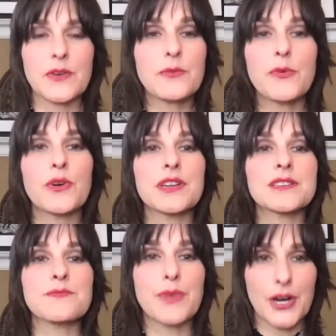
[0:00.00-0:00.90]
We were born
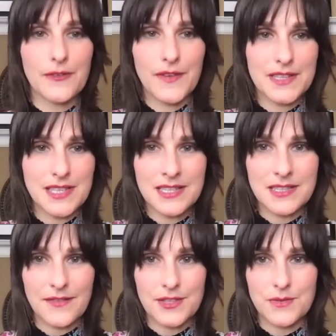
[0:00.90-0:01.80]
as perfect
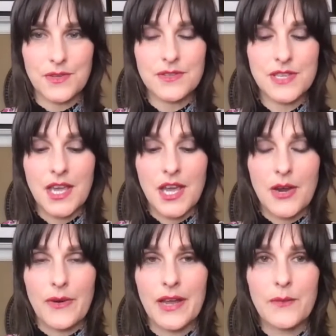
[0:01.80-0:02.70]
individuals,
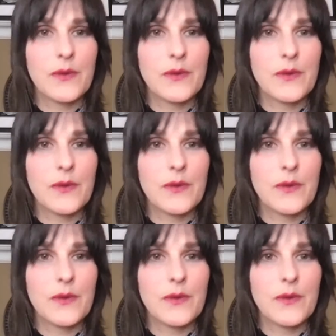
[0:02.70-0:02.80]
right?